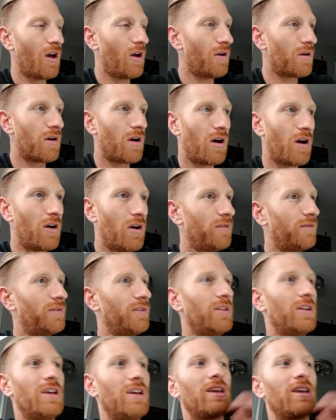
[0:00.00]

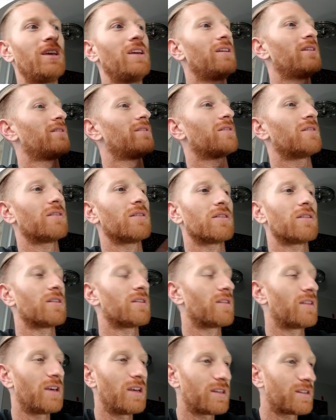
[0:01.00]
hopefully
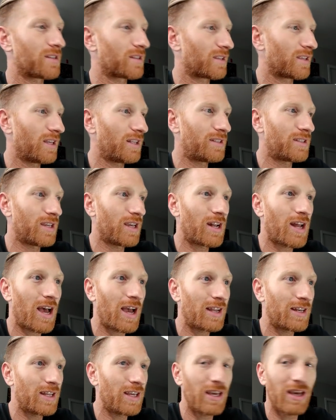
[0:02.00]
this gets you an
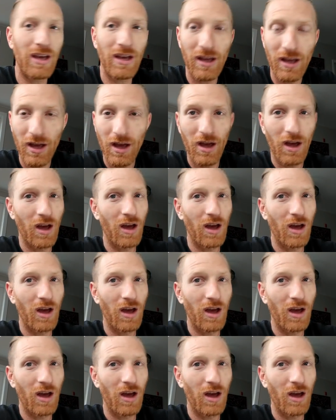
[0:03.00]
idea